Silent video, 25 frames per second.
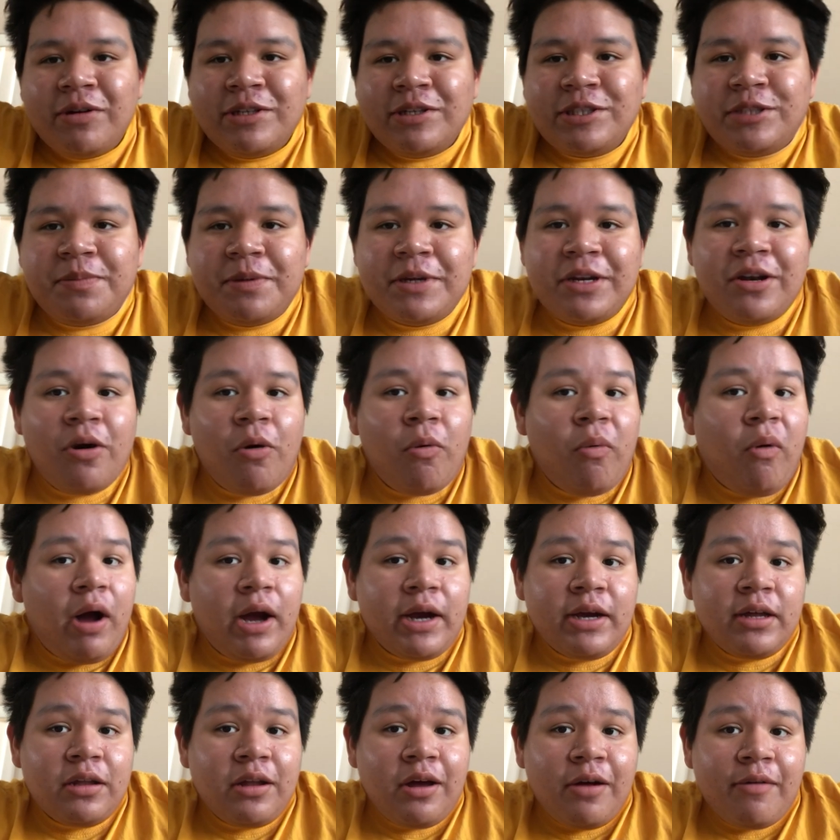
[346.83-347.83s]
it's been a
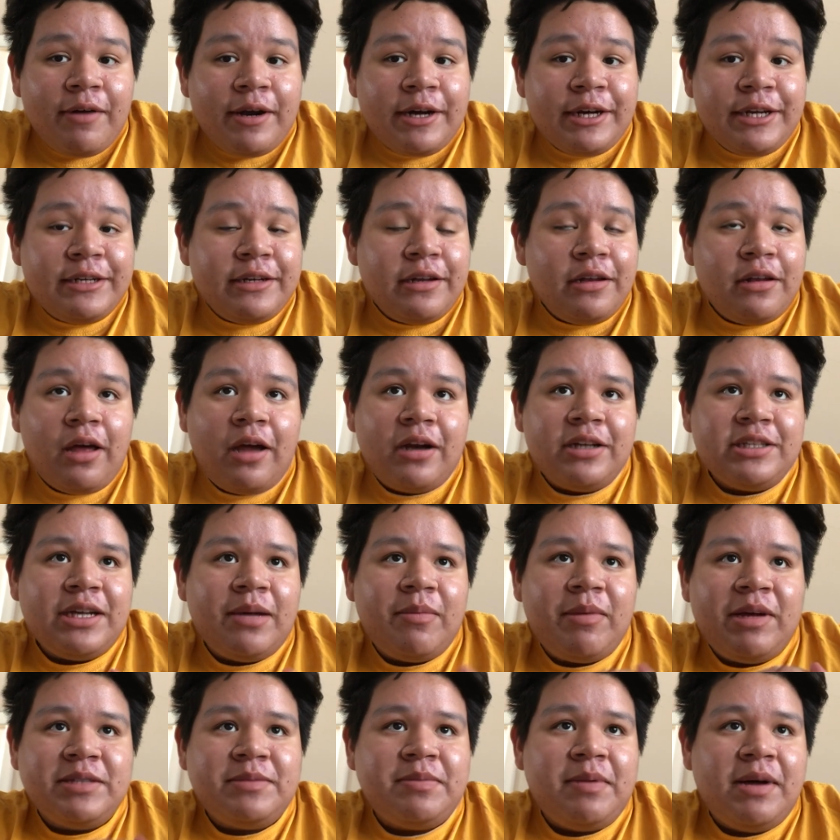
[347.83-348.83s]
while already and a lot of time
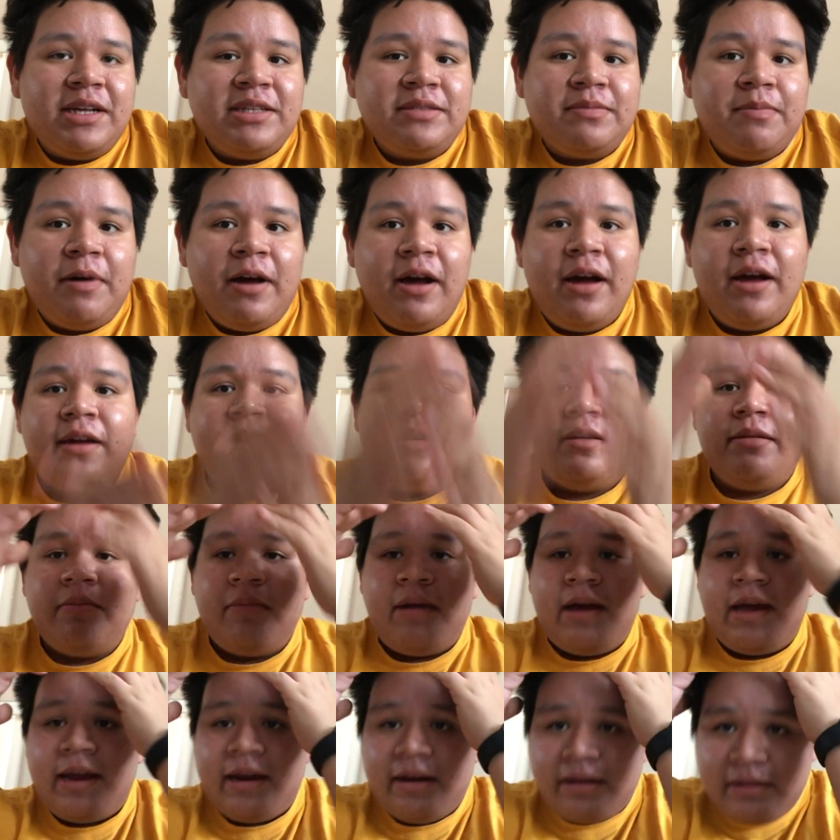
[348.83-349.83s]
has passed by.
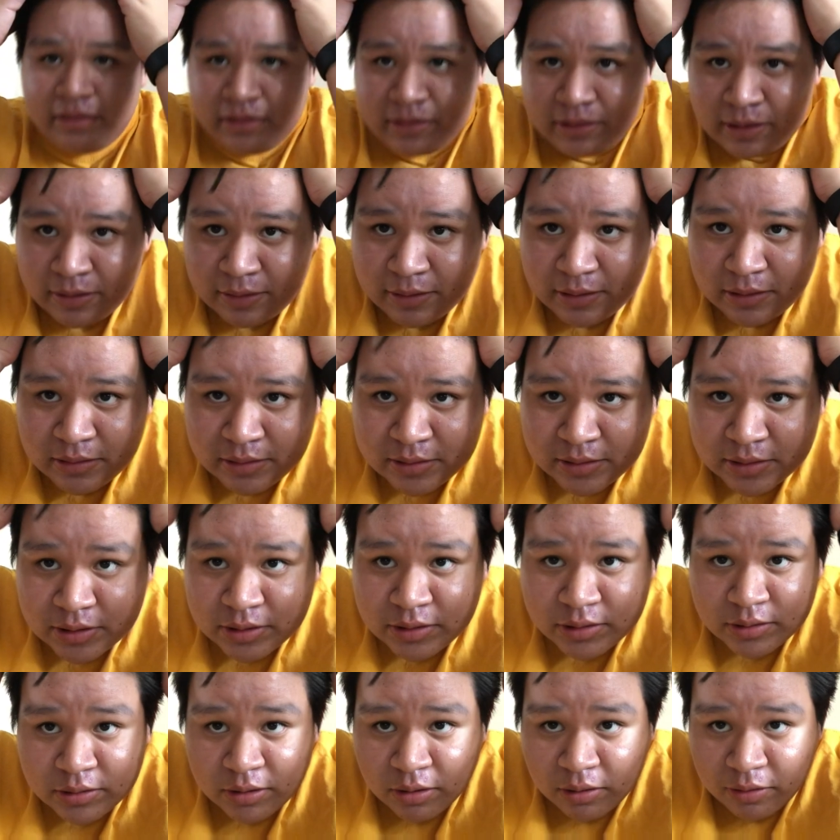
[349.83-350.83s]
My hair literally looks
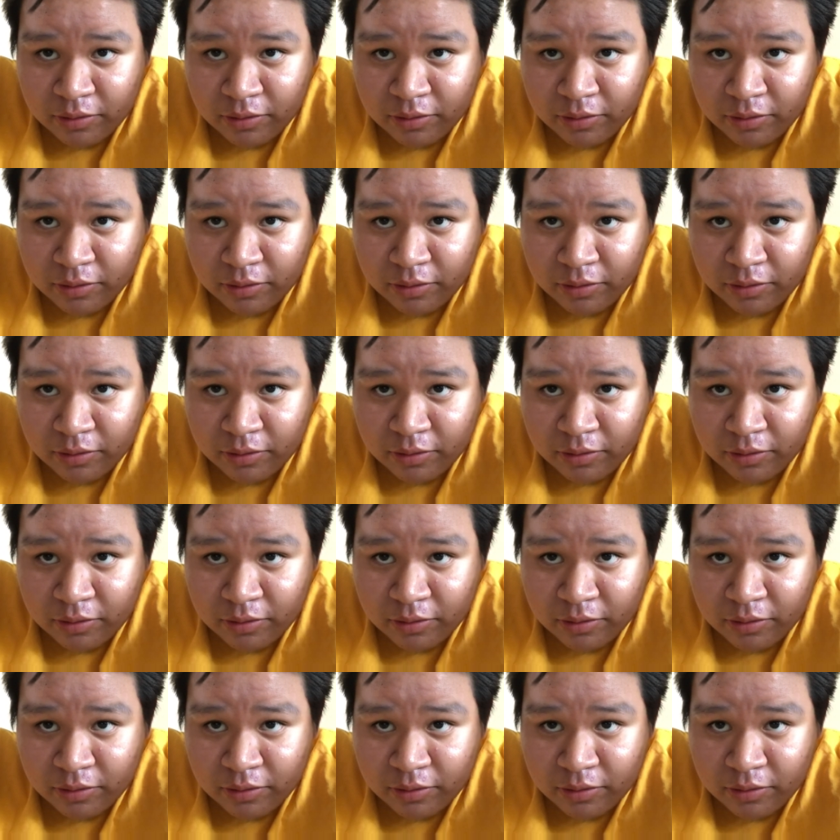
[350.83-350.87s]
so